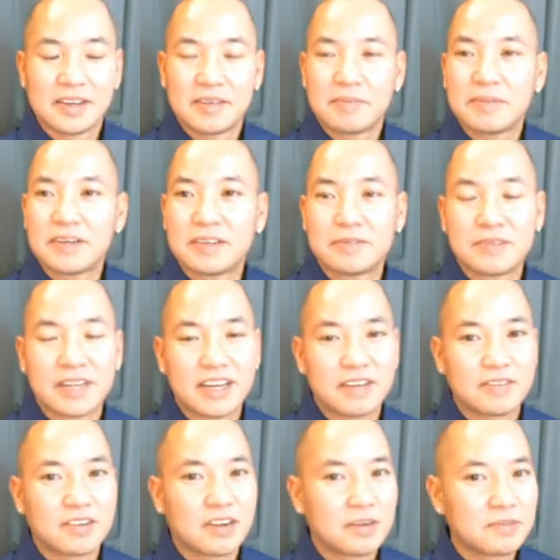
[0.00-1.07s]
but we have
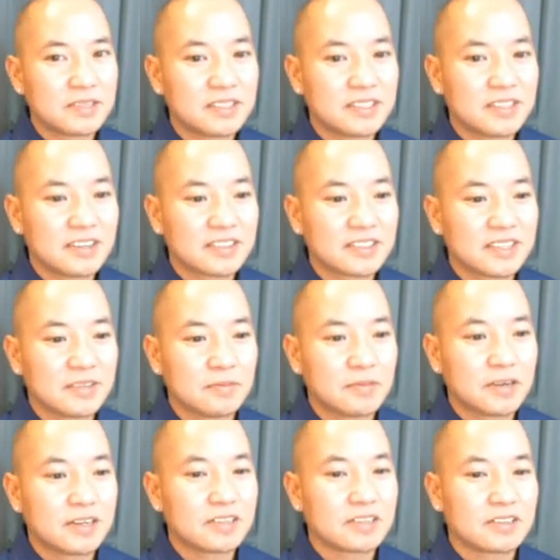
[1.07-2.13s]
carbon dioxide and
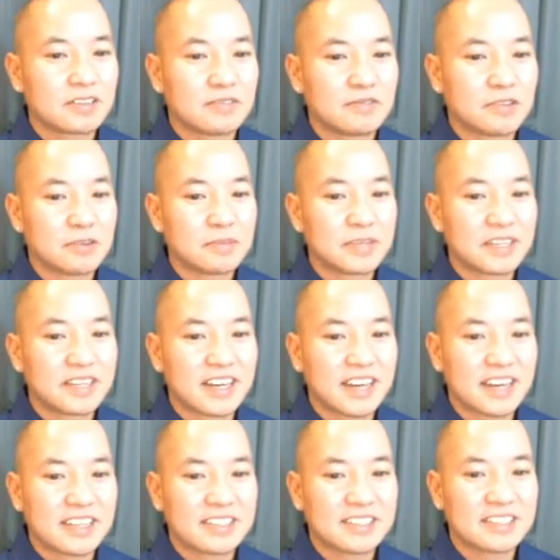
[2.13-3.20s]
water forming
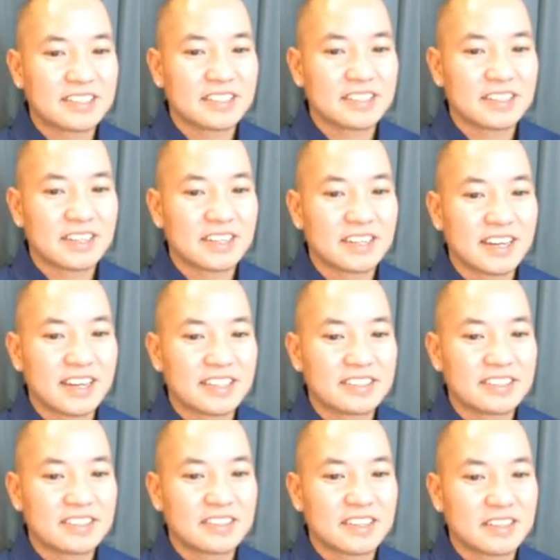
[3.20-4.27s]
acid, and
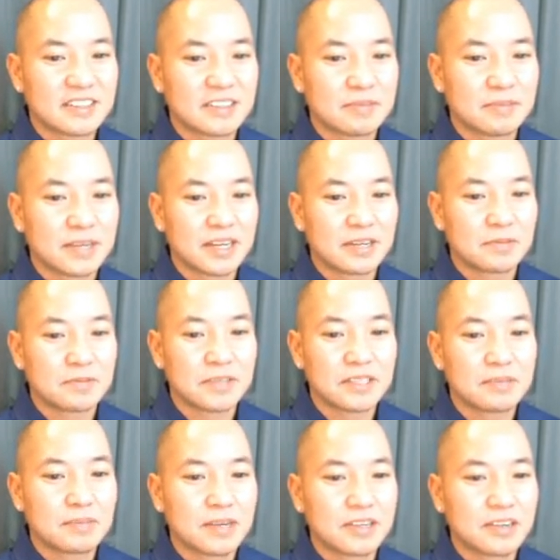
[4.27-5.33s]
acid can combine with
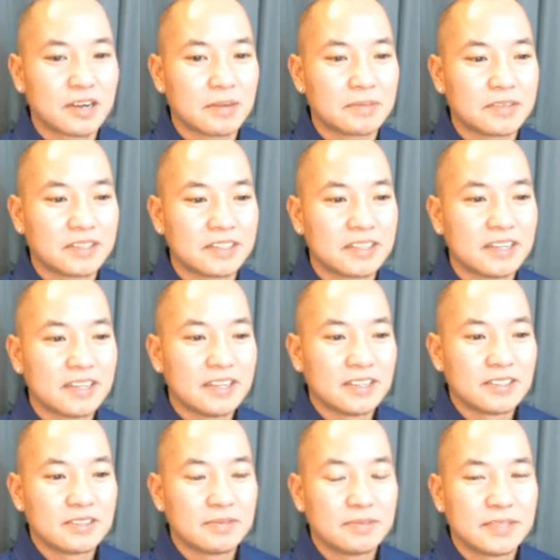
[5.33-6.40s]
bicarbonate
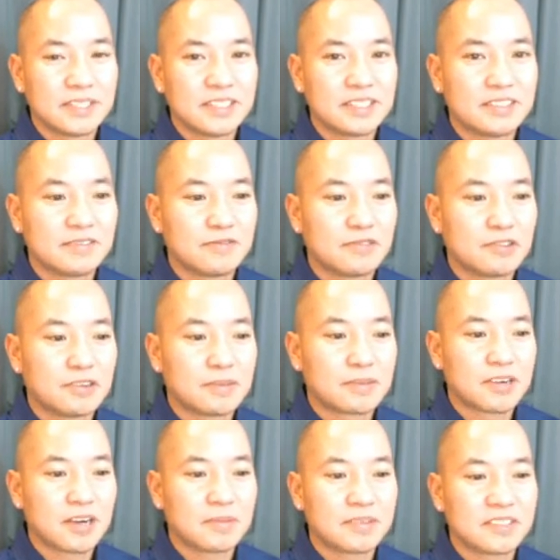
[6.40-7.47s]
to form
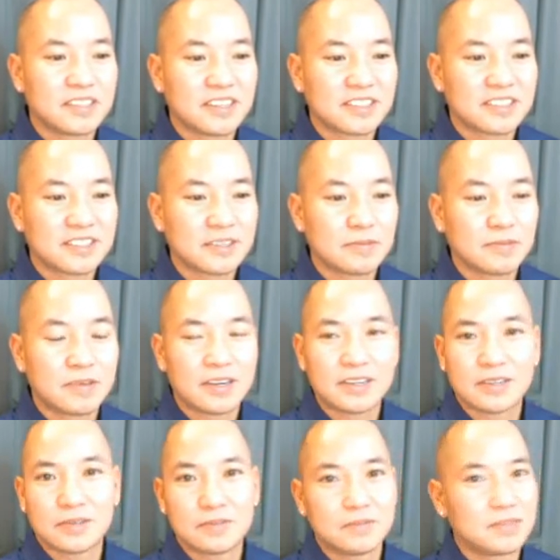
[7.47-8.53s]
carbon dioxide and
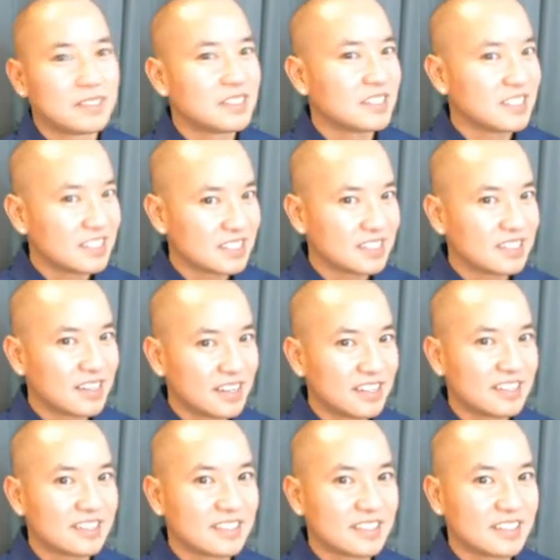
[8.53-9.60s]
water, which is not
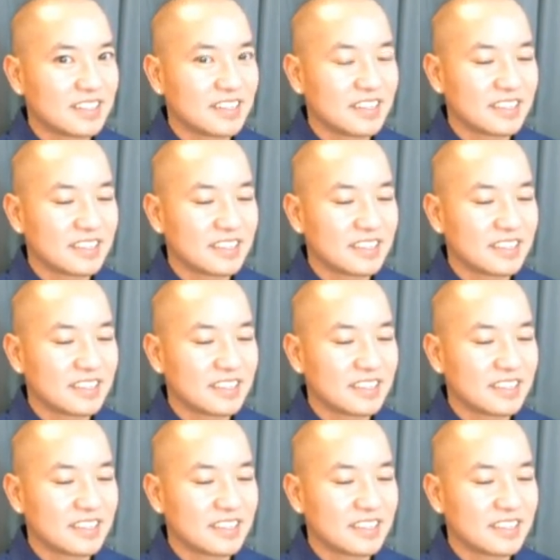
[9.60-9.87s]
acidic.